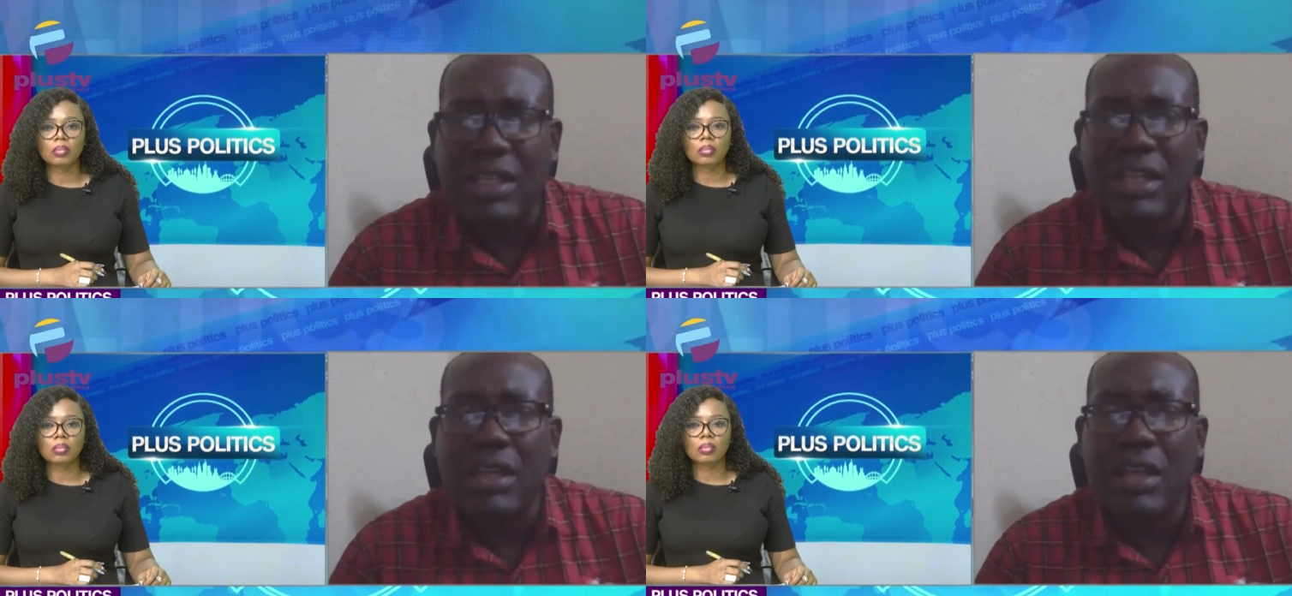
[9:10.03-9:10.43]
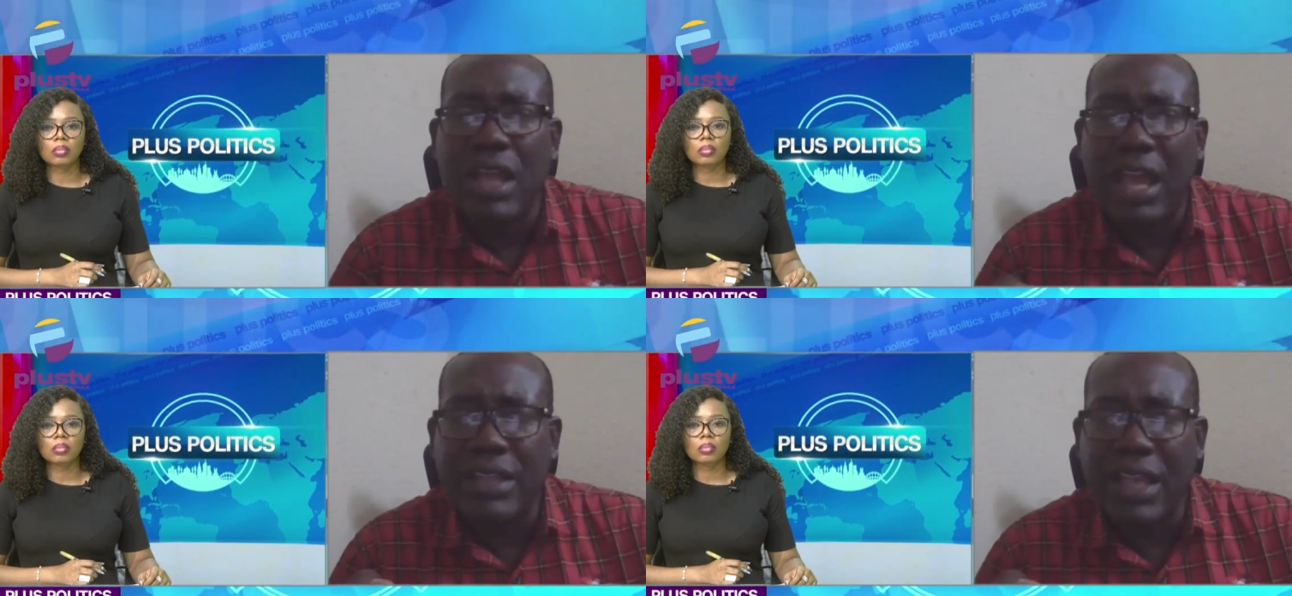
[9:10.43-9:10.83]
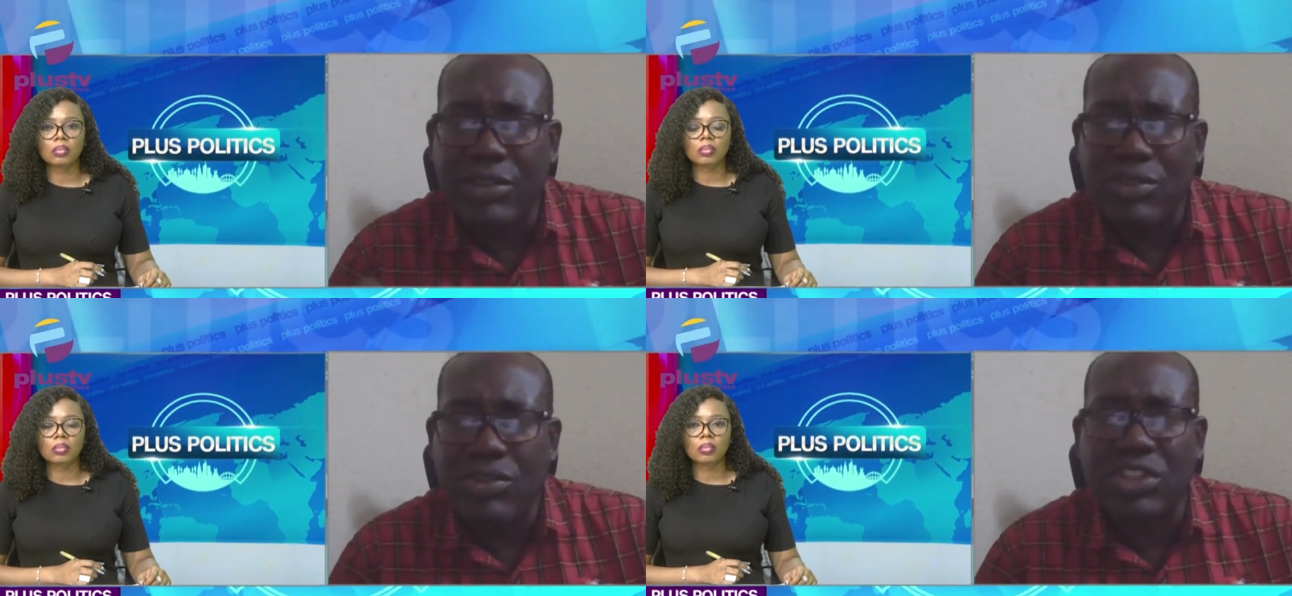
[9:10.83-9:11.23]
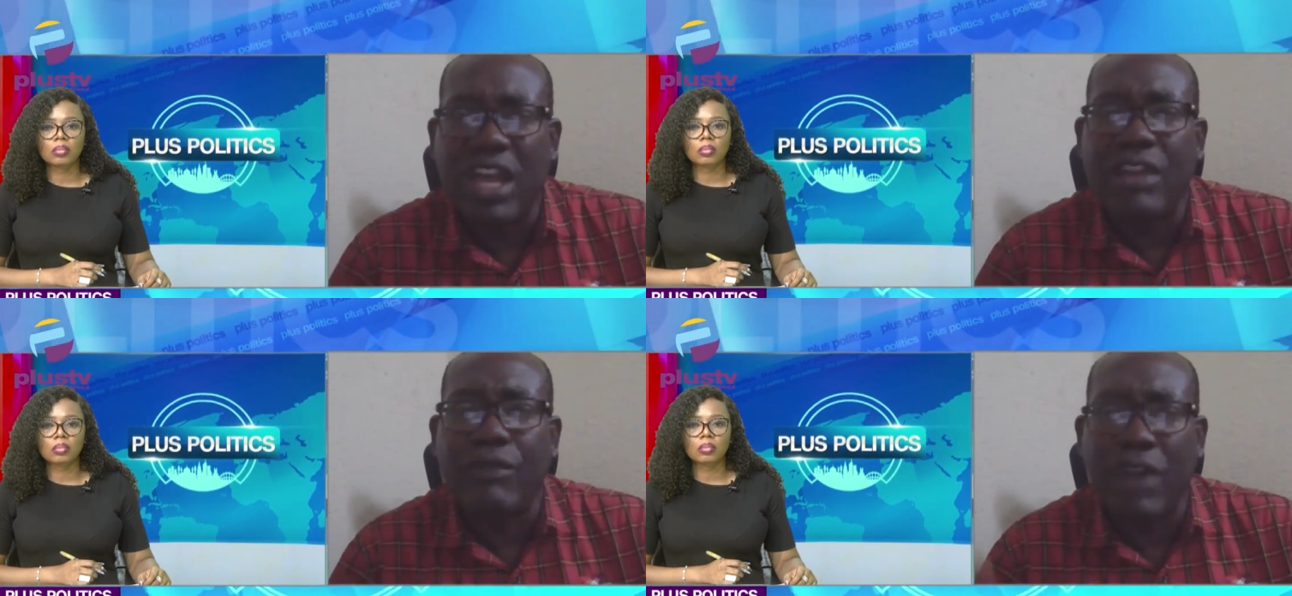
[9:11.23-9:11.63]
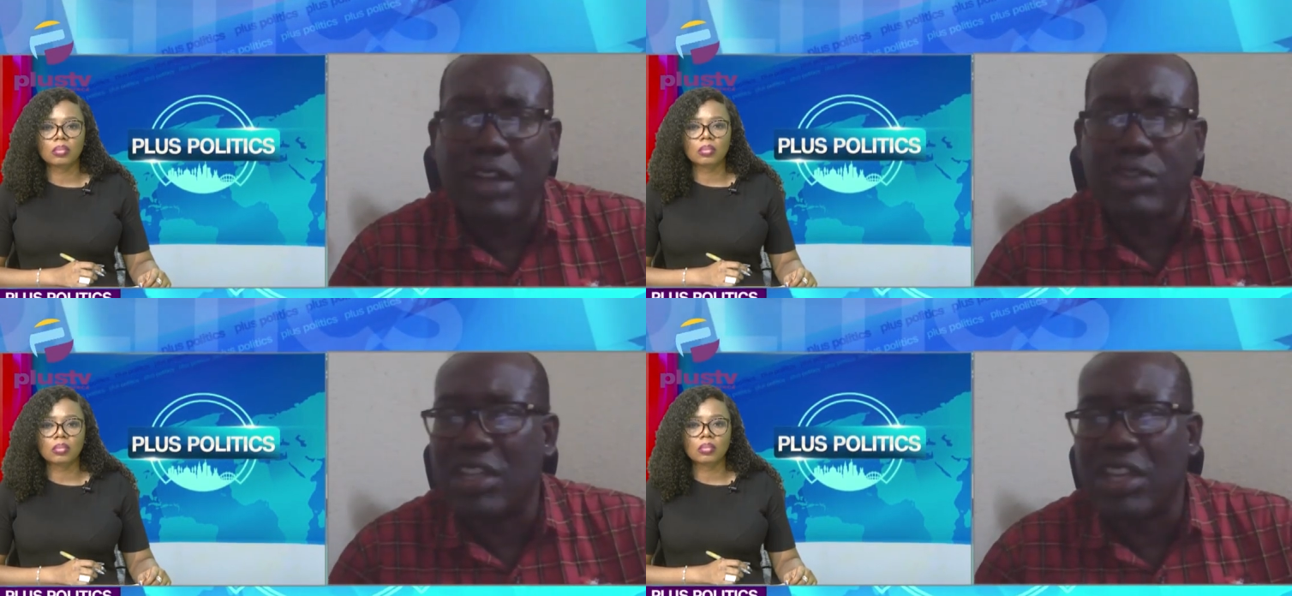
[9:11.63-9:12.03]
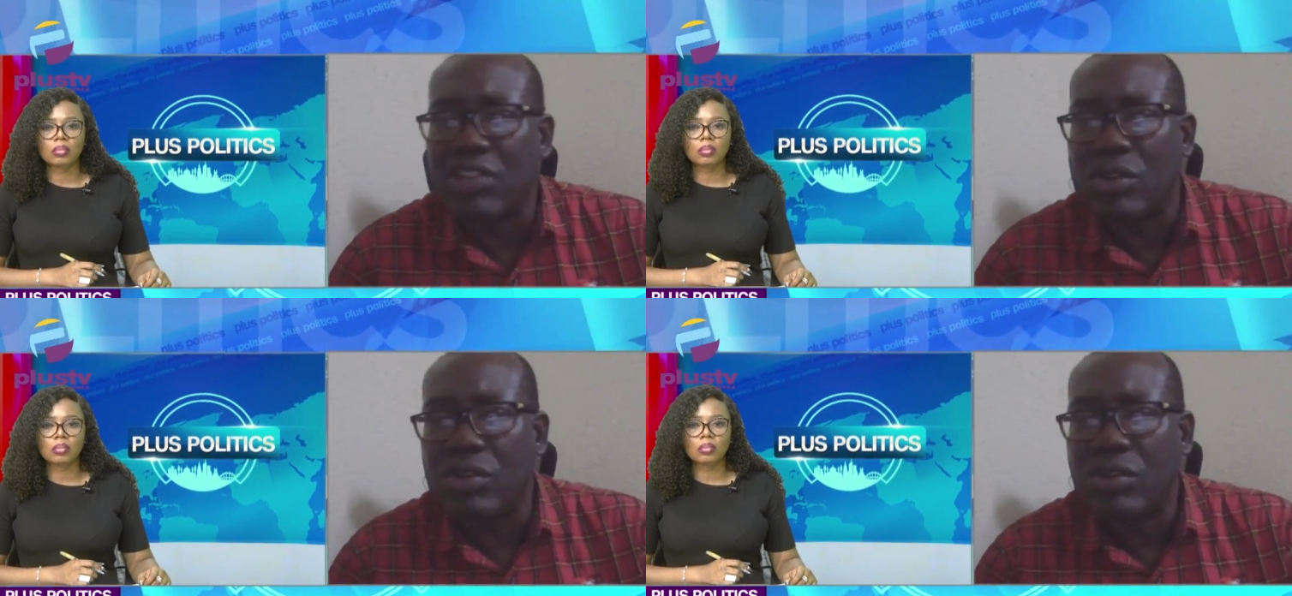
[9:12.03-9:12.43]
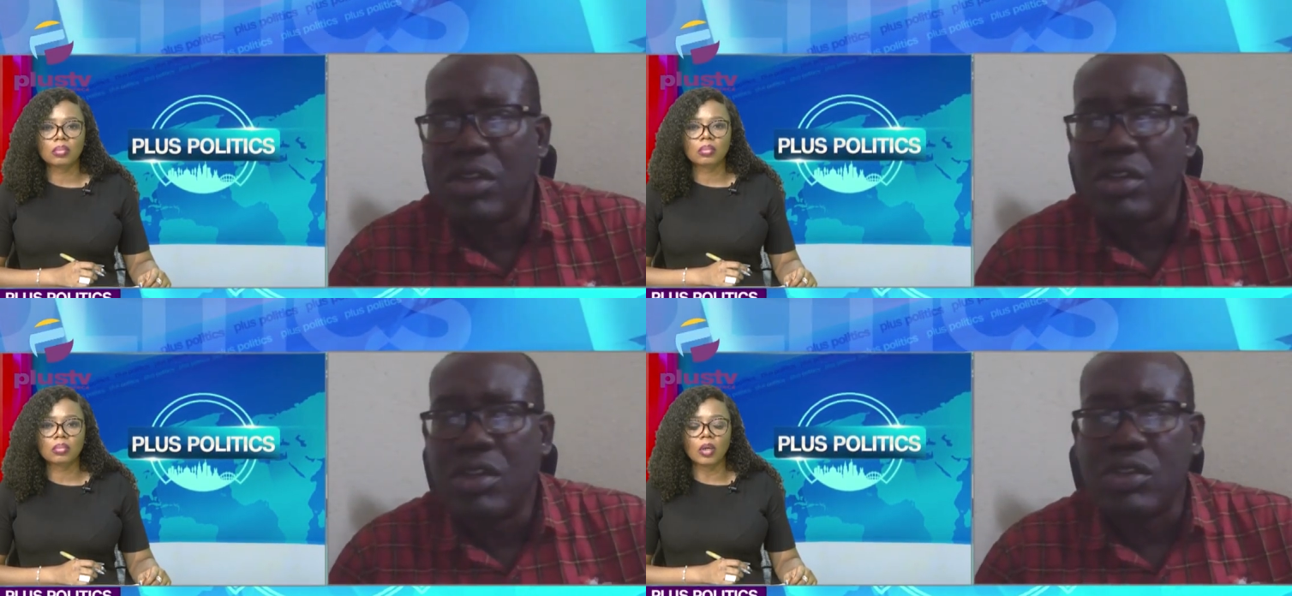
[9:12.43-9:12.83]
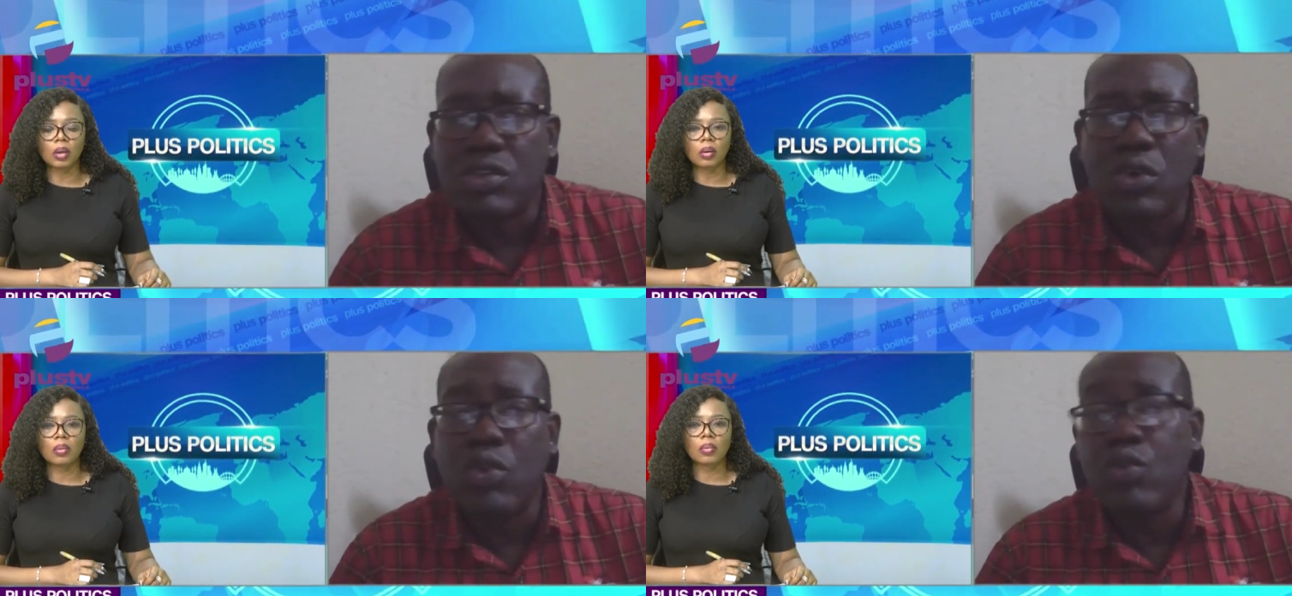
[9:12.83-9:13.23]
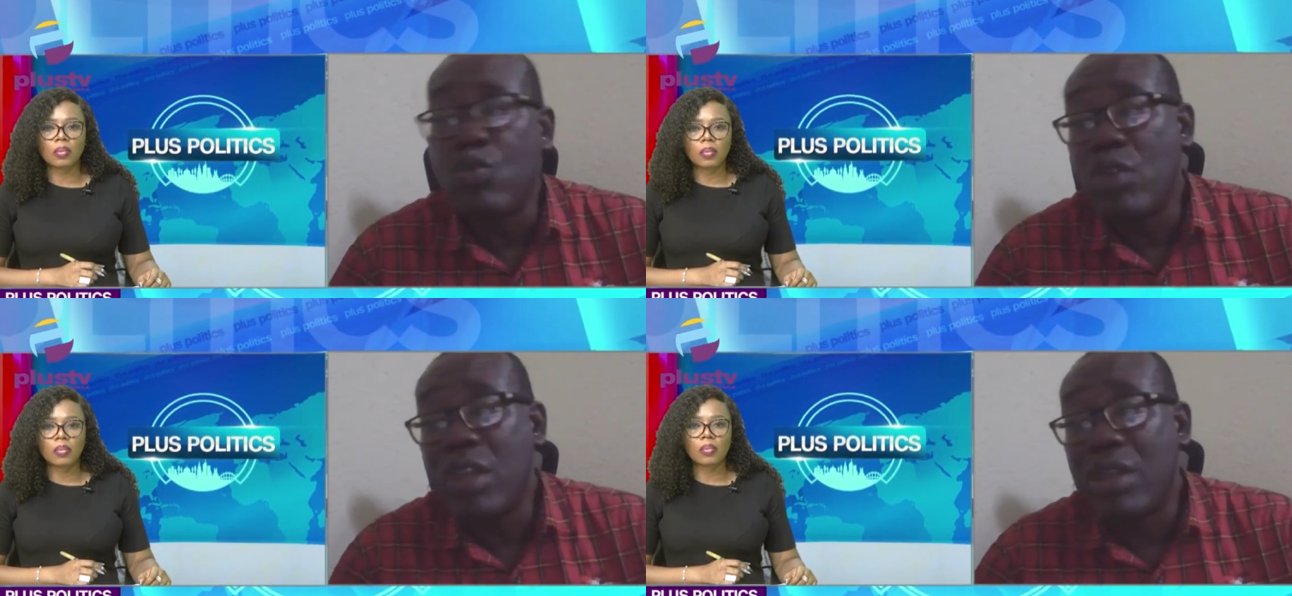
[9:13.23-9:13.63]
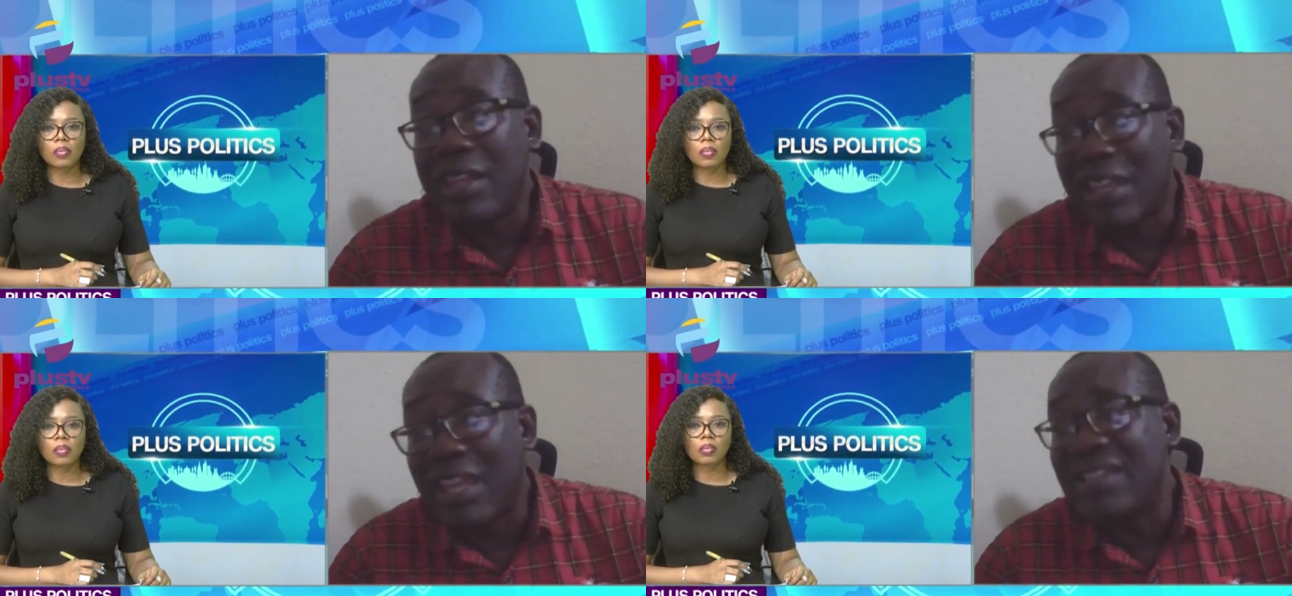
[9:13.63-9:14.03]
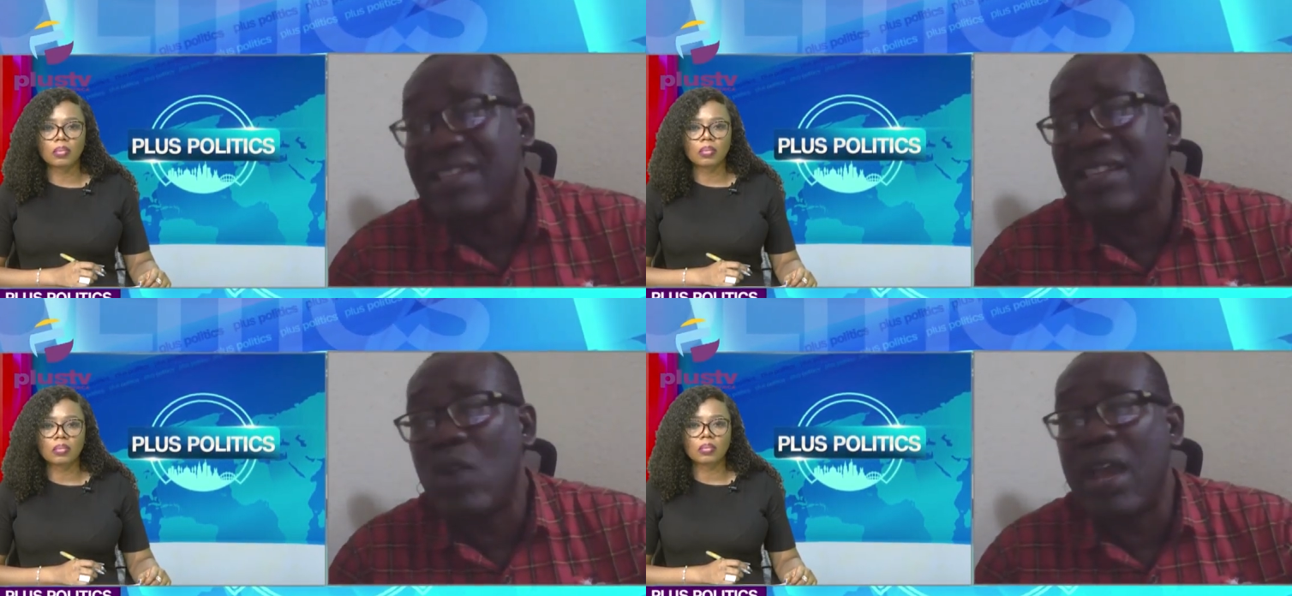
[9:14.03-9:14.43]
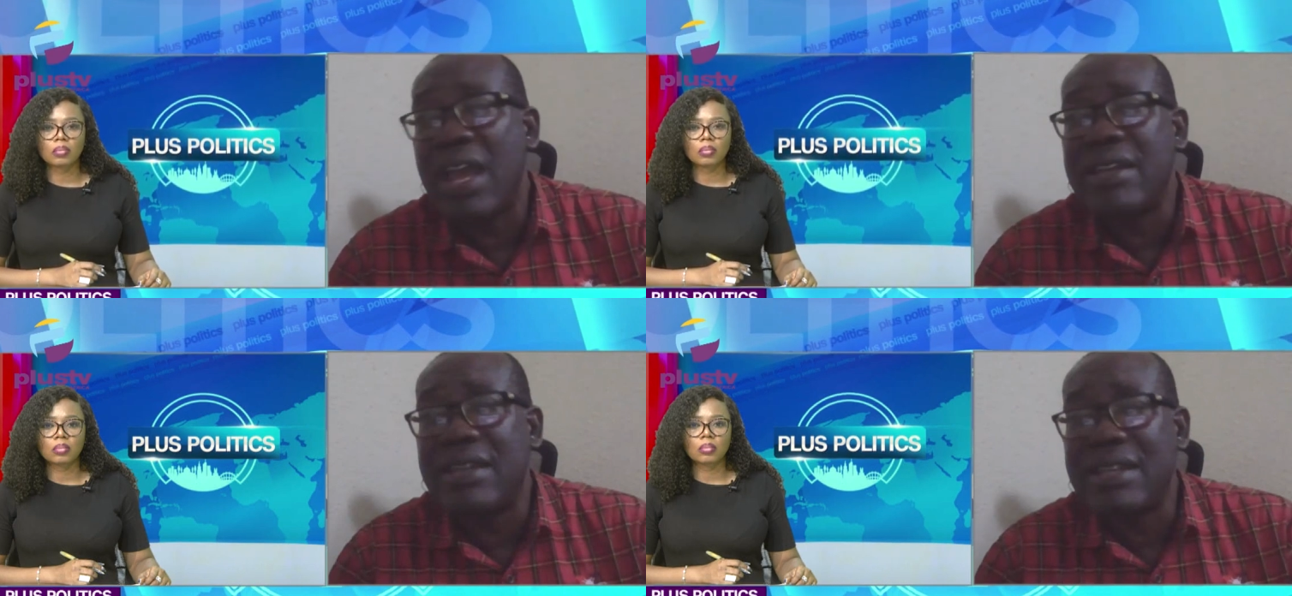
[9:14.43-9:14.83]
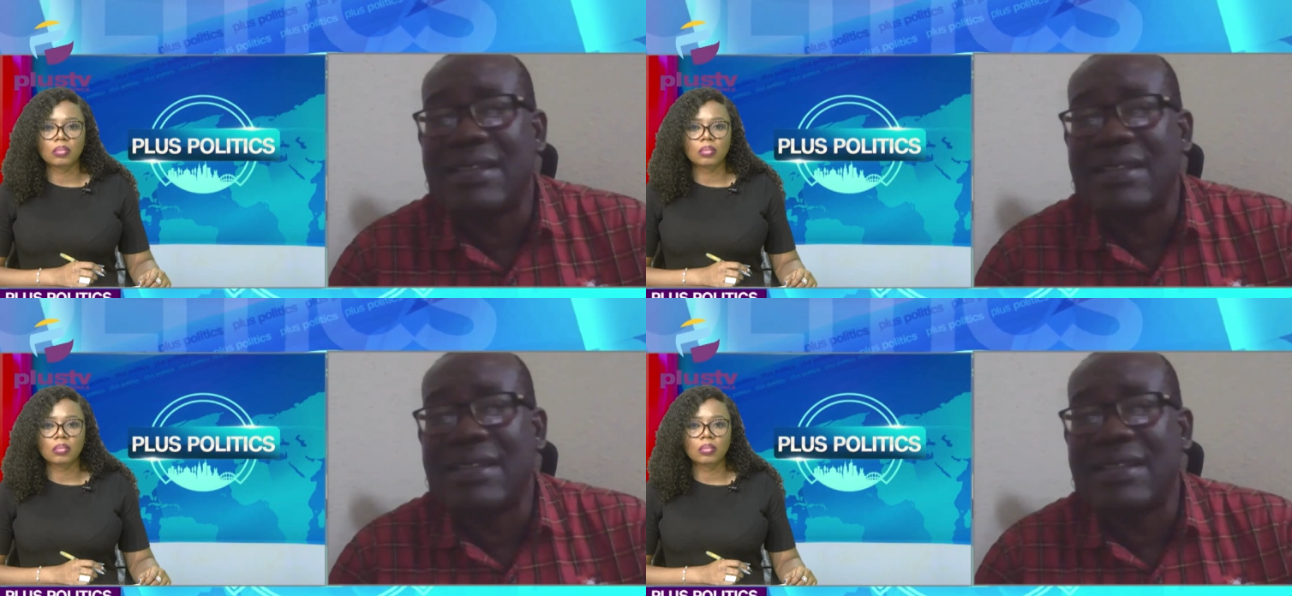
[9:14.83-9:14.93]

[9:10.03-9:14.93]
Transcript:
Speaker 1: the judiciary for adjudication. So in cases where these things are